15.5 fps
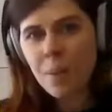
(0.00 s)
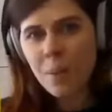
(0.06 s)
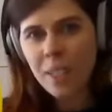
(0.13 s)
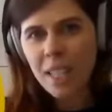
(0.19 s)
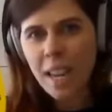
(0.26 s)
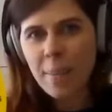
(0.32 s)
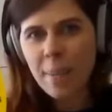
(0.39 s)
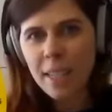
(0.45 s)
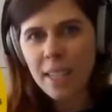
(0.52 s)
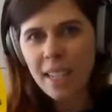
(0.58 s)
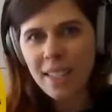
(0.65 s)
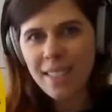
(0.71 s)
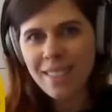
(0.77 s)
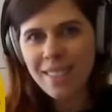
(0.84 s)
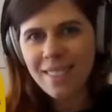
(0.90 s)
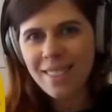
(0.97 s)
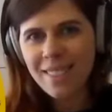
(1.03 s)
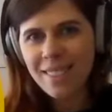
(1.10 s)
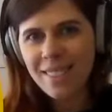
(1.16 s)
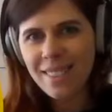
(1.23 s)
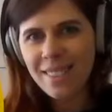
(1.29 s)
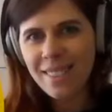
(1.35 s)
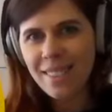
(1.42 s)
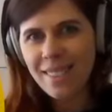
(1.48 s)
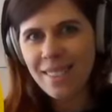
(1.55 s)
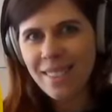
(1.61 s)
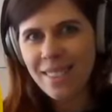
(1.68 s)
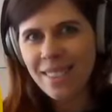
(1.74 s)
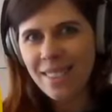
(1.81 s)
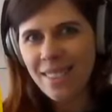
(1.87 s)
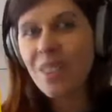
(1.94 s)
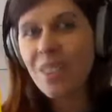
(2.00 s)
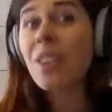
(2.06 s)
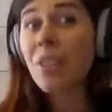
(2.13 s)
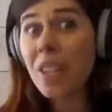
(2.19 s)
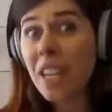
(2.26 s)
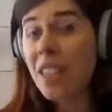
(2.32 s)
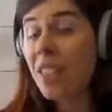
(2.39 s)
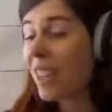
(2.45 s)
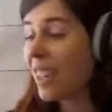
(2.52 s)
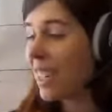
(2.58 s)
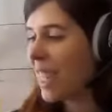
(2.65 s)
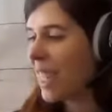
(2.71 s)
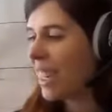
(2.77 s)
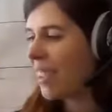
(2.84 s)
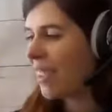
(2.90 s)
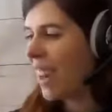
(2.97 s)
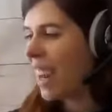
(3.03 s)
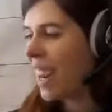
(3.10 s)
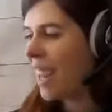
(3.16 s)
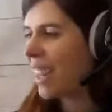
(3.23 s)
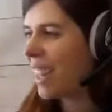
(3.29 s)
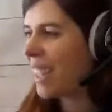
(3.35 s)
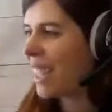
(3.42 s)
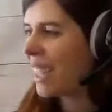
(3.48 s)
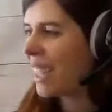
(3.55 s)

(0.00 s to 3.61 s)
What time is it? 3:30, you're right.